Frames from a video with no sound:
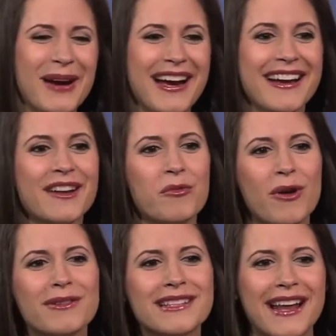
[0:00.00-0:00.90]
But
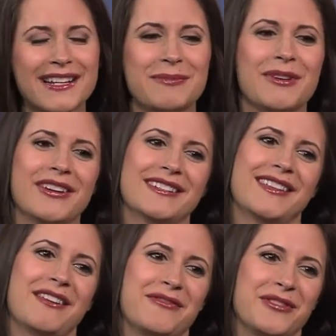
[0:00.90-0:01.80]
what was that experience
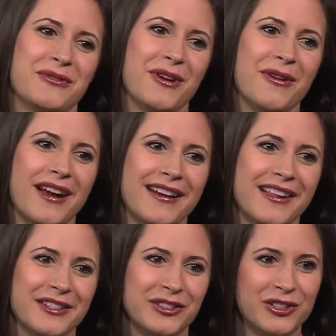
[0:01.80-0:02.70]
like for you going on
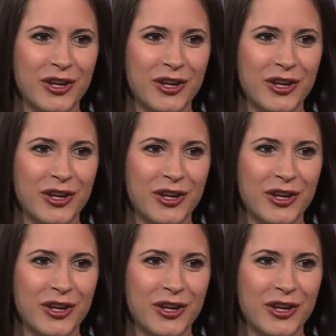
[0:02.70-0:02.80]
Ellen's